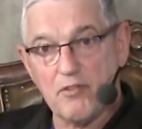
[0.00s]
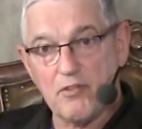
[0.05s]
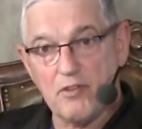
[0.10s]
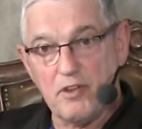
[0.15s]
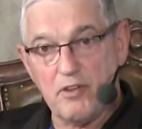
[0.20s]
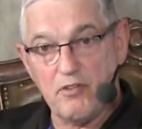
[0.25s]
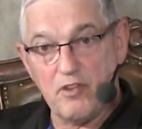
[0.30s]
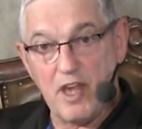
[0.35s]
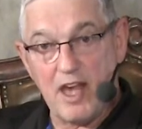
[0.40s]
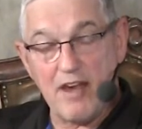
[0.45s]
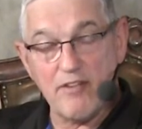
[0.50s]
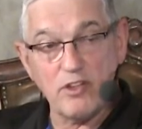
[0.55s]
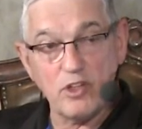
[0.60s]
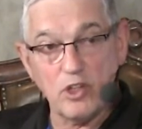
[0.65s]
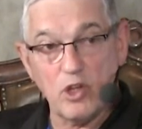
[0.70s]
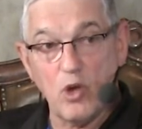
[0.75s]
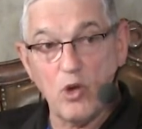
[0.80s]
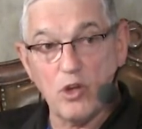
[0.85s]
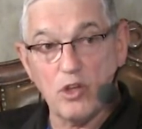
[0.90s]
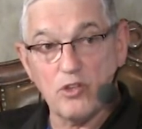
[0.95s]
if you haven't
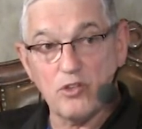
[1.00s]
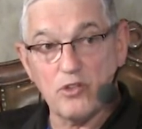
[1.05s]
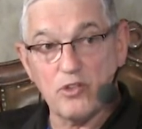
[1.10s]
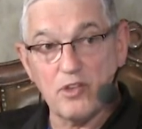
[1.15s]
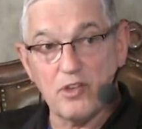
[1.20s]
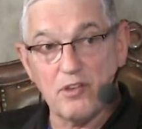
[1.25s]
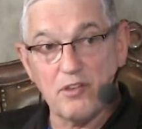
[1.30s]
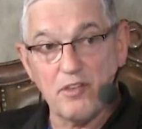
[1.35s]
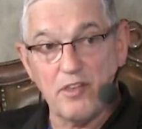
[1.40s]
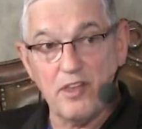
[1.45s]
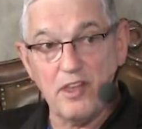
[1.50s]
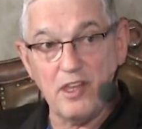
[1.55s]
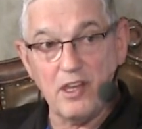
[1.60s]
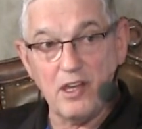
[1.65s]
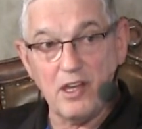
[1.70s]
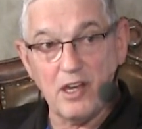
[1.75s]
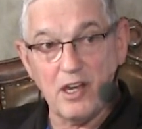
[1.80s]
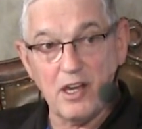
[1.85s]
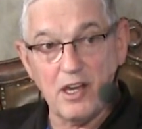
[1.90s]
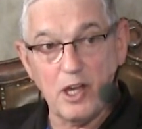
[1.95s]
noticed, the
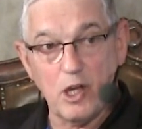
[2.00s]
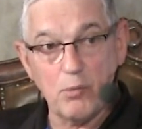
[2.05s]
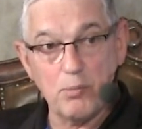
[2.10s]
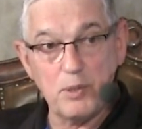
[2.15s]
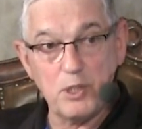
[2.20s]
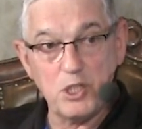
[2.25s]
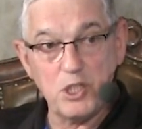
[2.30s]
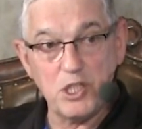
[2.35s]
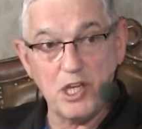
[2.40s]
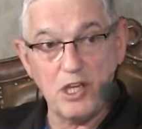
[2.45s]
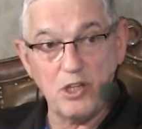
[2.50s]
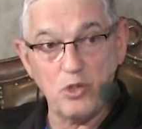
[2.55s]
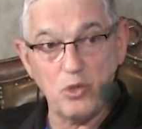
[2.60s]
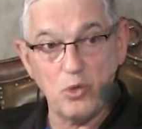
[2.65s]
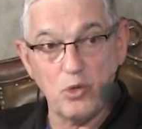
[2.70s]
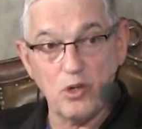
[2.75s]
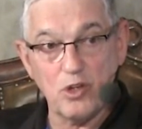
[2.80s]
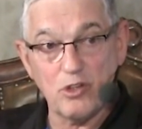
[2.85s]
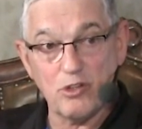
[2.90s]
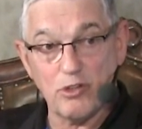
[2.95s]
LPGA
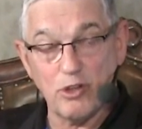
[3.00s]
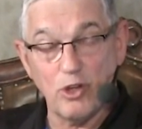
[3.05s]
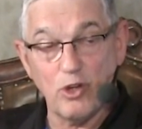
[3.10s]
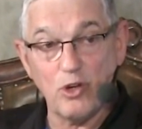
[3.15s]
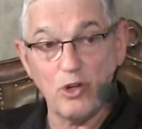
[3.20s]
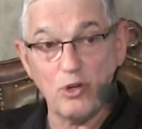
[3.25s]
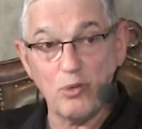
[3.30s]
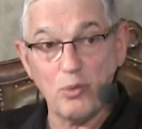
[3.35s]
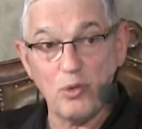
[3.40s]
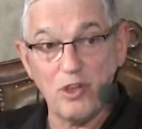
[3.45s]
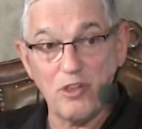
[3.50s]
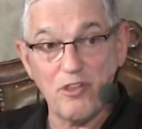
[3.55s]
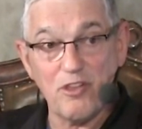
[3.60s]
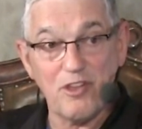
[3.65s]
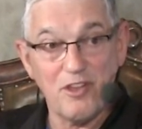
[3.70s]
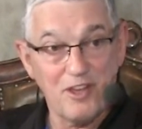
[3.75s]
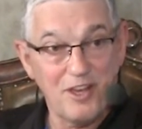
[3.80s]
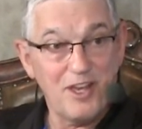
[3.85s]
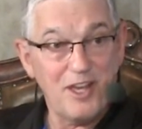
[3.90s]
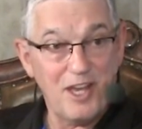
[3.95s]
Tour is loaded with
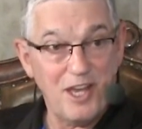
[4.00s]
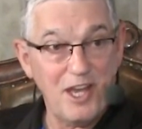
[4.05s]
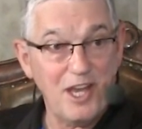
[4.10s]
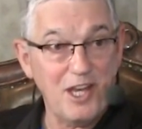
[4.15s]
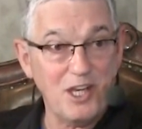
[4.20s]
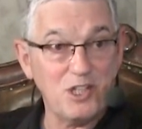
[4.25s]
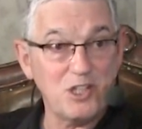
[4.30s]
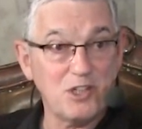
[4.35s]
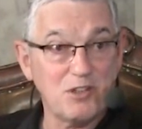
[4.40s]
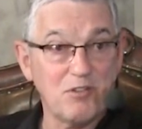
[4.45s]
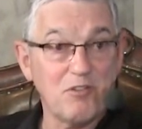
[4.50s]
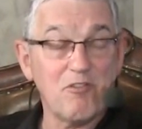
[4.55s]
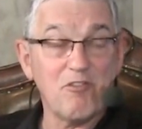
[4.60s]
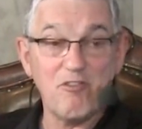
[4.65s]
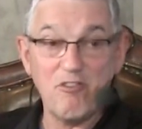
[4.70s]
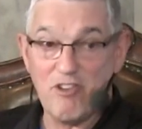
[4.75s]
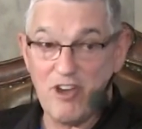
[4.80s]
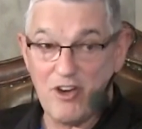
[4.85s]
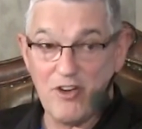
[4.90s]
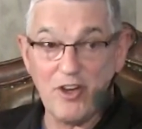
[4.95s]
Asian
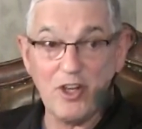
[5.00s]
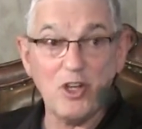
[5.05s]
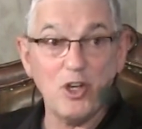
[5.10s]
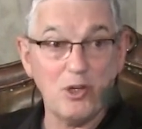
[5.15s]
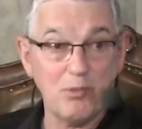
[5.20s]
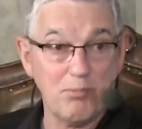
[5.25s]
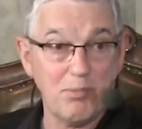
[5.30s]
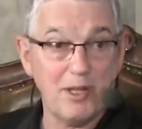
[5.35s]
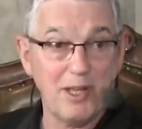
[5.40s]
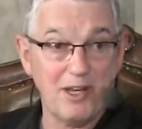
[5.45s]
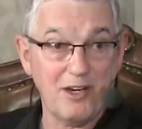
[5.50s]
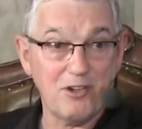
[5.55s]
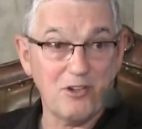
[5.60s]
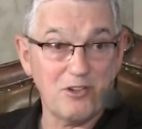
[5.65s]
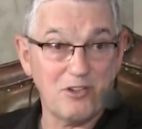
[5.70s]
very good players,